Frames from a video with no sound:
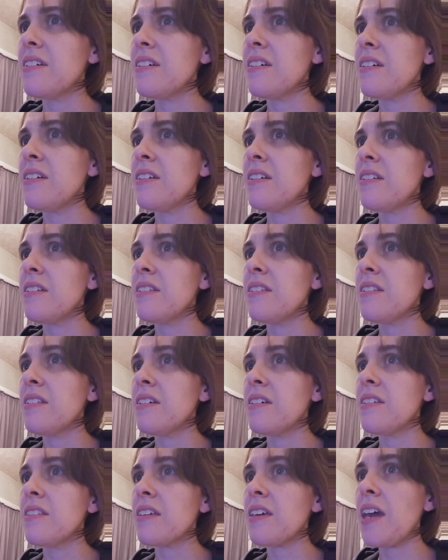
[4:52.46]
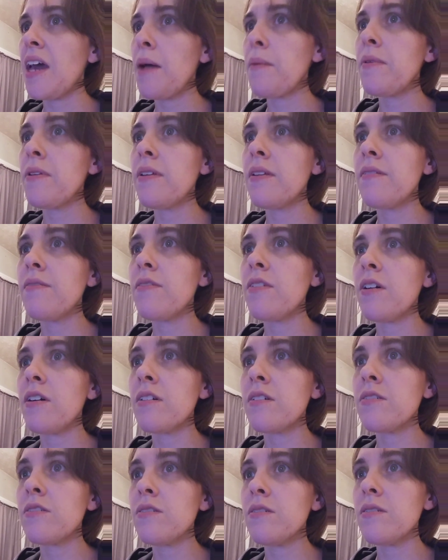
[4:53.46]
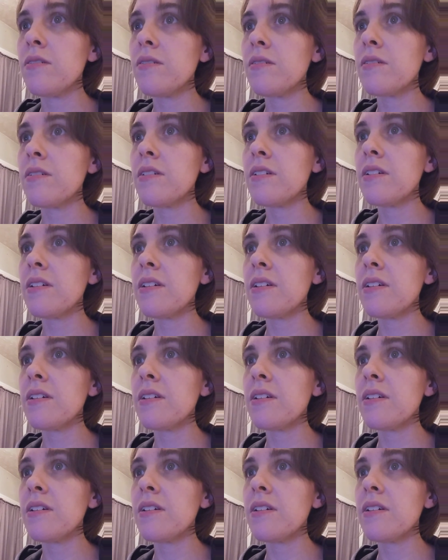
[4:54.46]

In the cabinet of Dr.